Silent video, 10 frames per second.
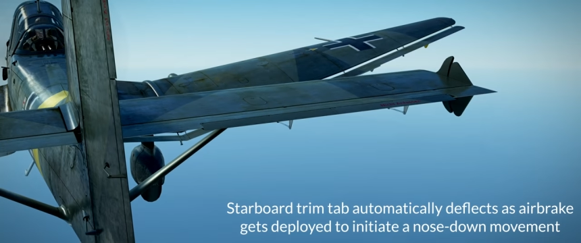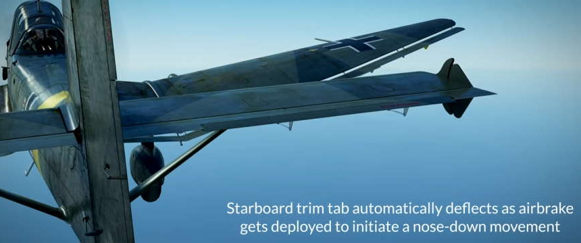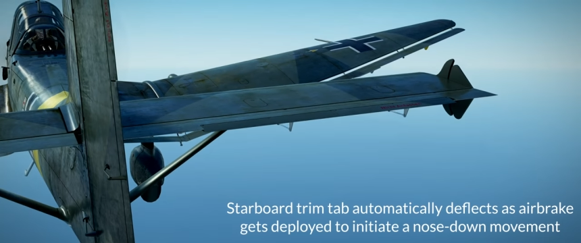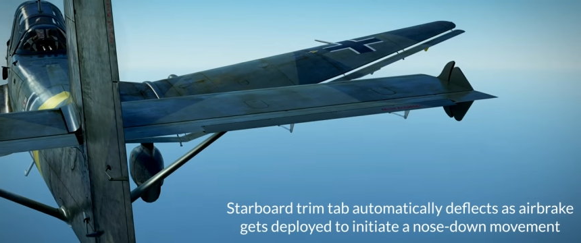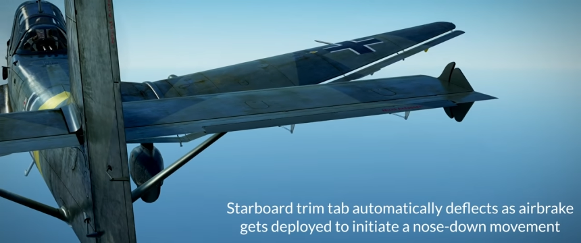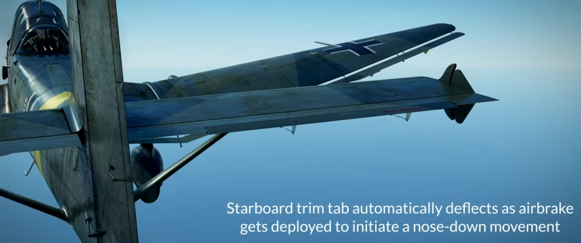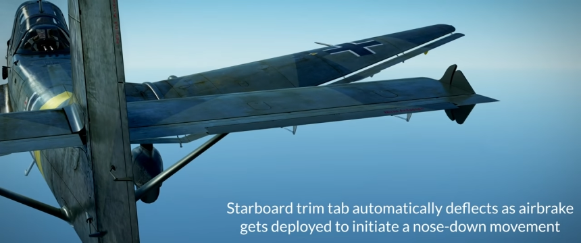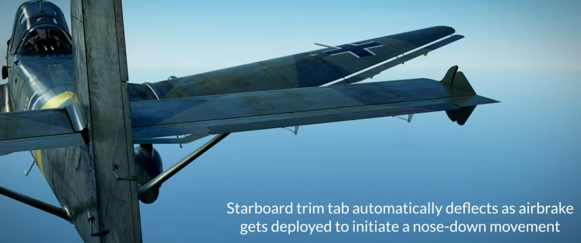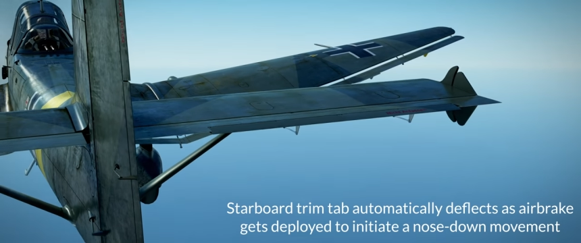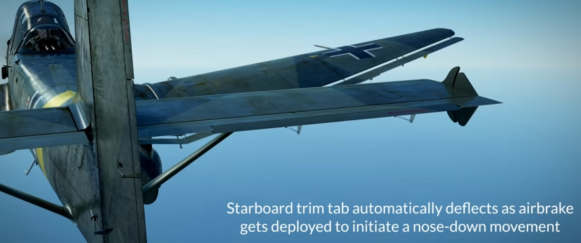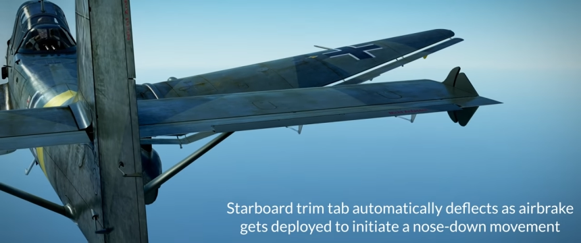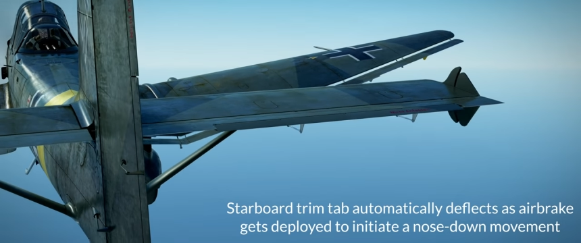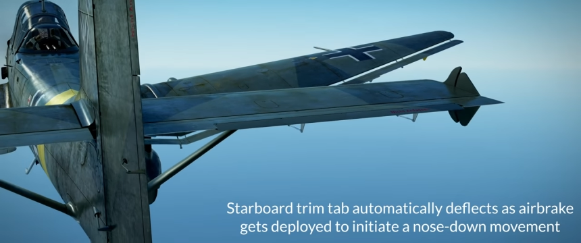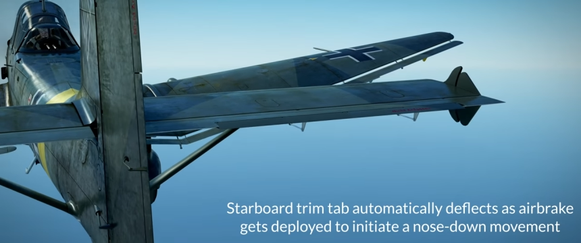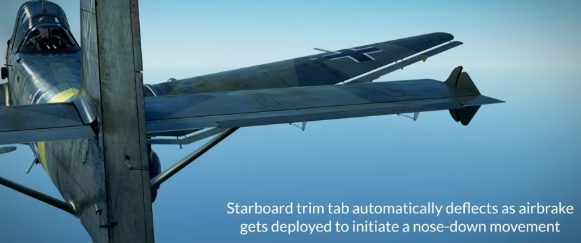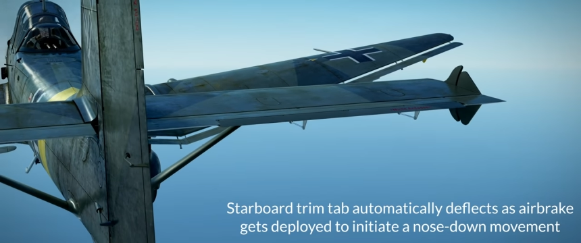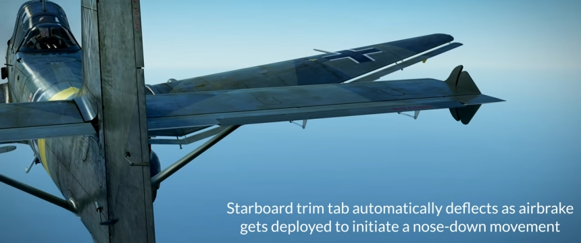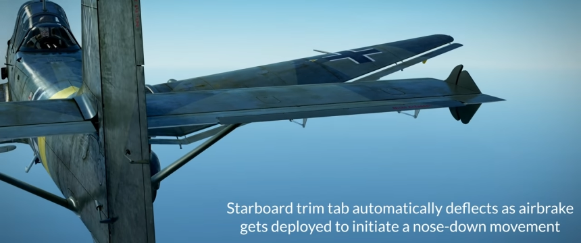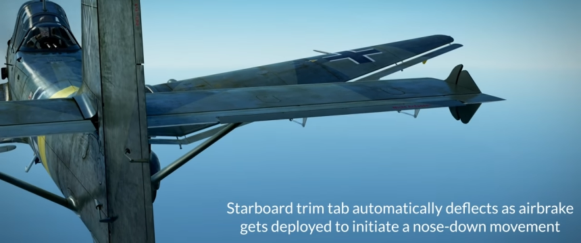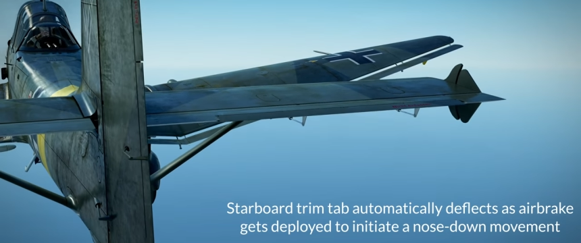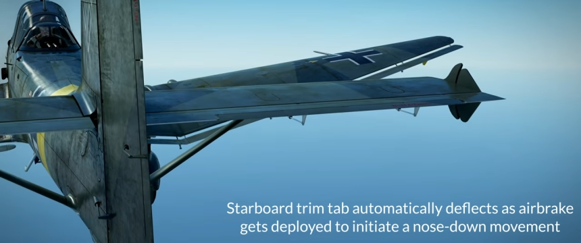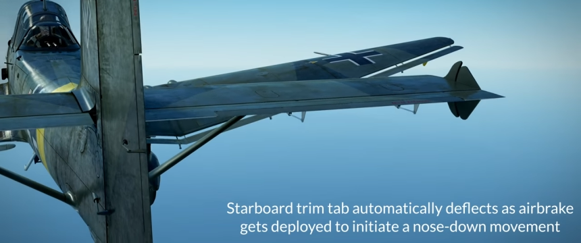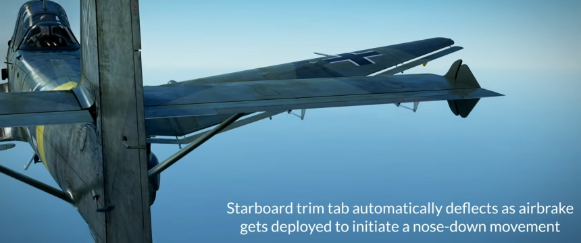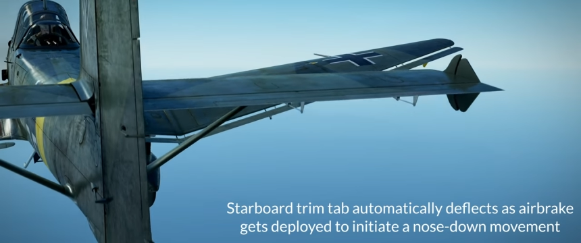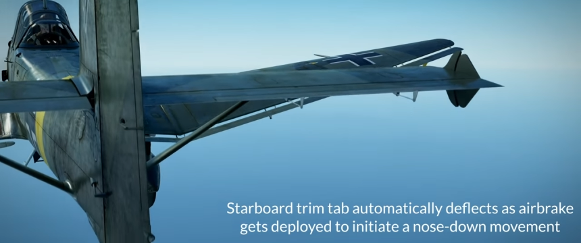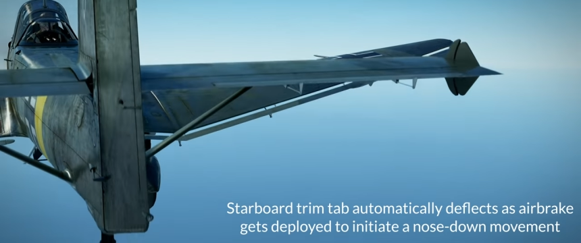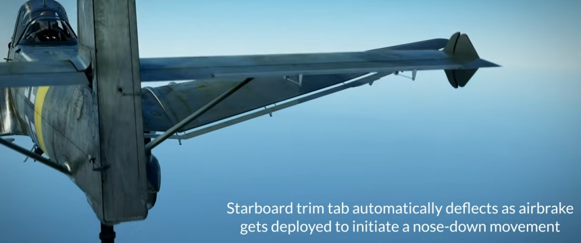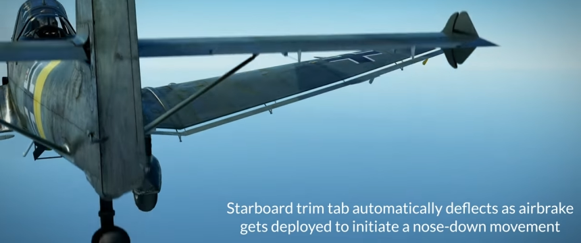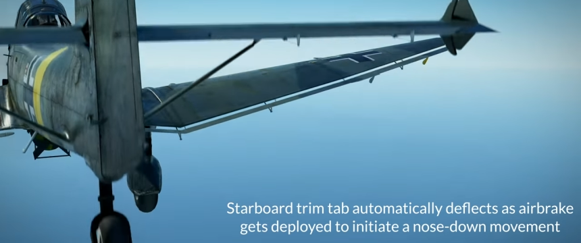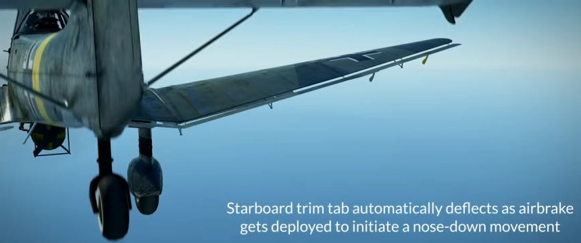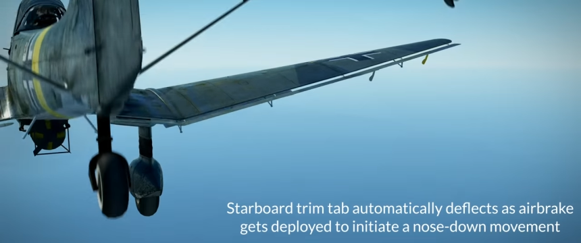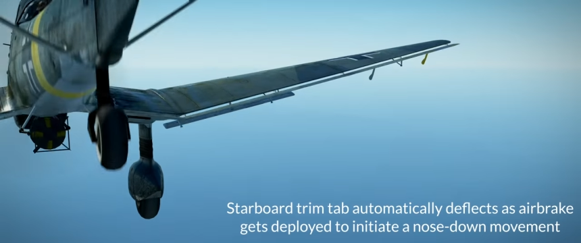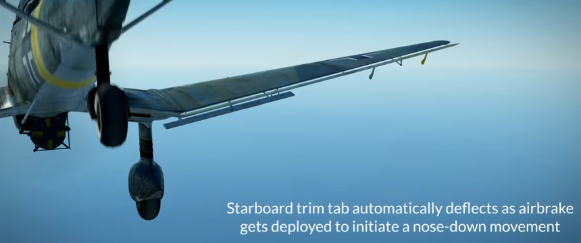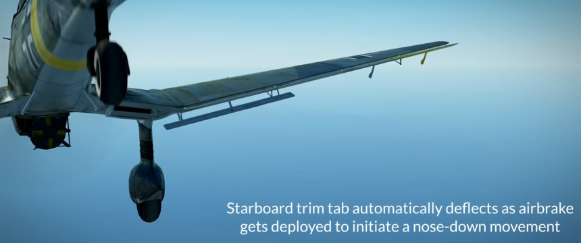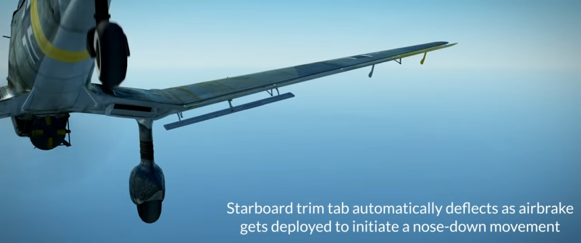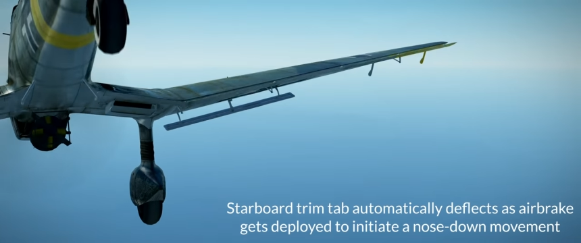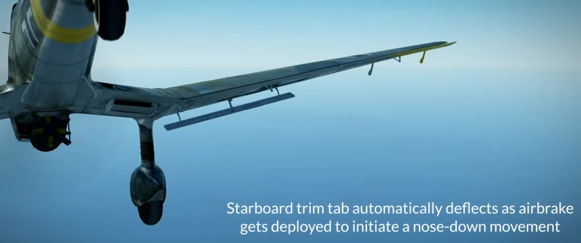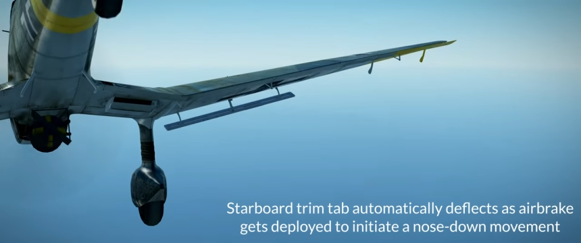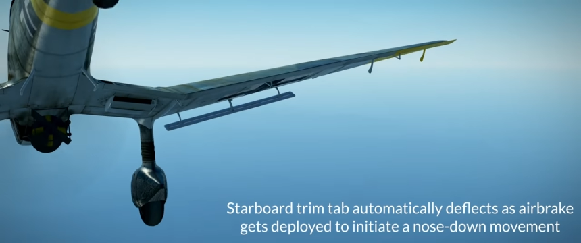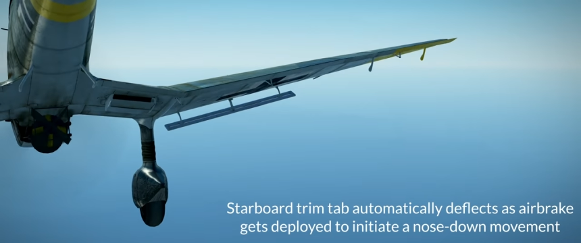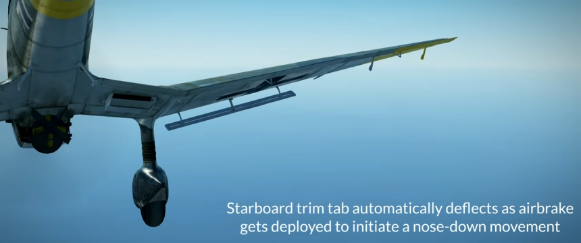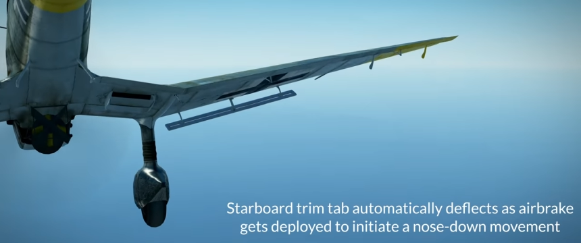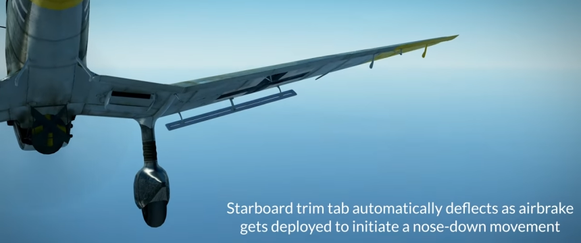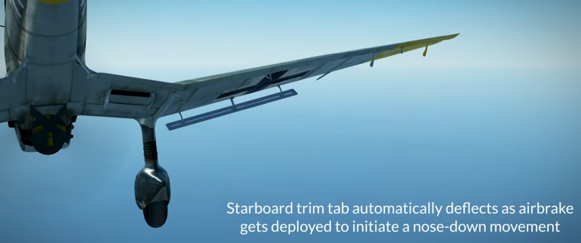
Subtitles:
No face is visible, so there are no lips to read.